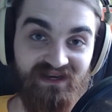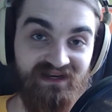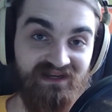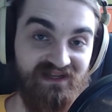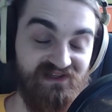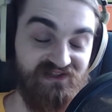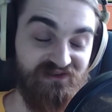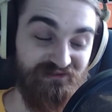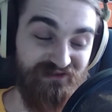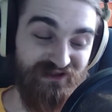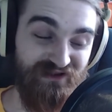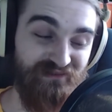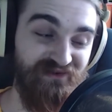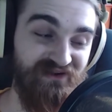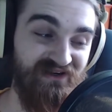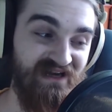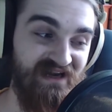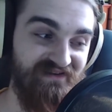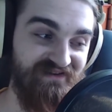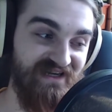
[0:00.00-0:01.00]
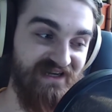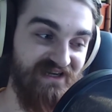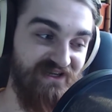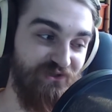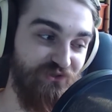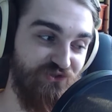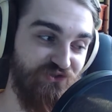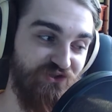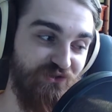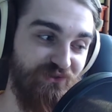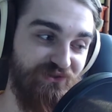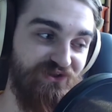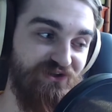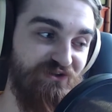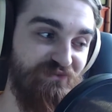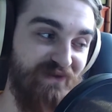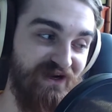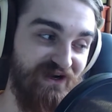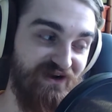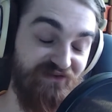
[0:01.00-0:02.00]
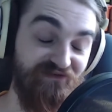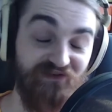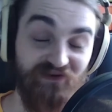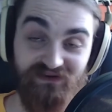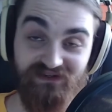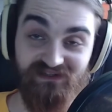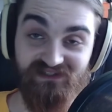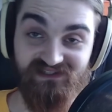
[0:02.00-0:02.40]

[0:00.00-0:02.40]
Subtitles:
That's something I'm gonna have to get used to with the new microphone